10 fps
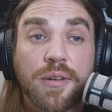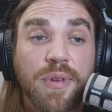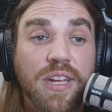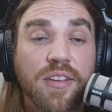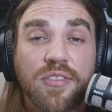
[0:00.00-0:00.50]

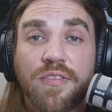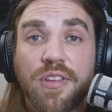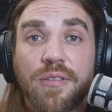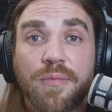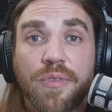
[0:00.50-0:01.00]
because of
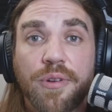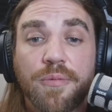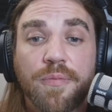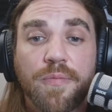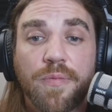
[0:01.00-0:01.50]

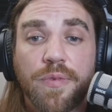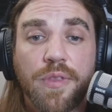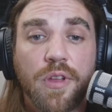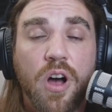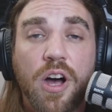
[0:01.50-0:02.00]
the
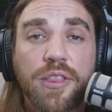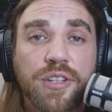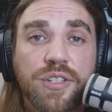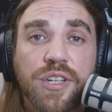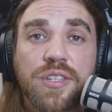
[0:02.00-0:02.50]
odd
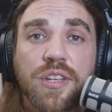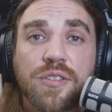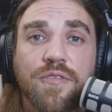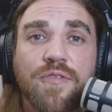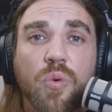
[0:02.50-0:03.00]

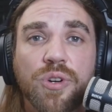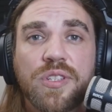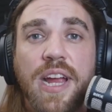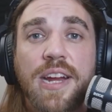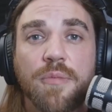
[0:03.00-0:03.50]
logistics of Ford
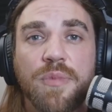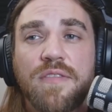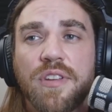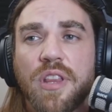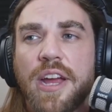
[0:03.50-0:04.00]
Stadium.
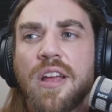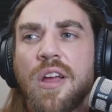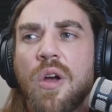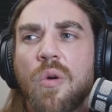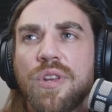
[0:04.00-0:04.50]
Even like
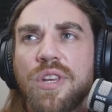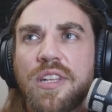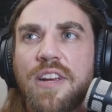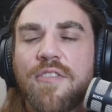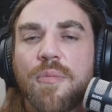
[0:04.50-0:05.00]
when you
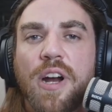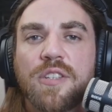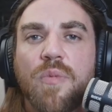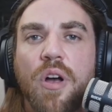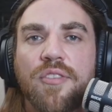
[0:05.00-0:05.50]
leave the
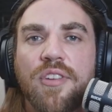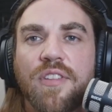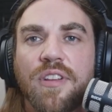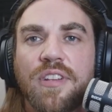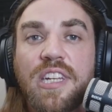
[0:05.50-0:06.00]
press box, you have
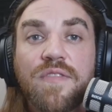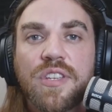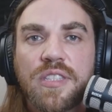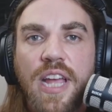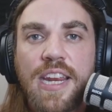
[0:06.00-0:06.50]
to leave
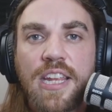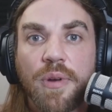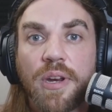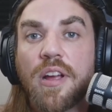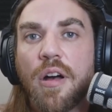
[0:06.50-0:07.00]
the
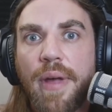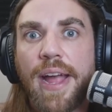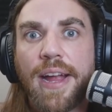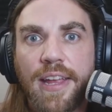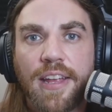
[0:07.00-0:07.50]
stadium and come
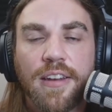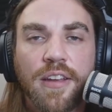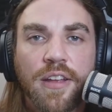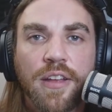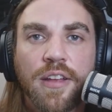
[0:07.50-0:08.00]
back in
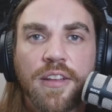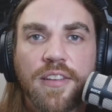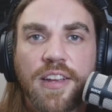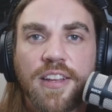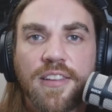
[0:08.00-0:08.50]

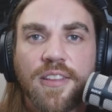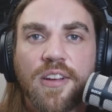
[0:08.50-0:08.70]
to get to the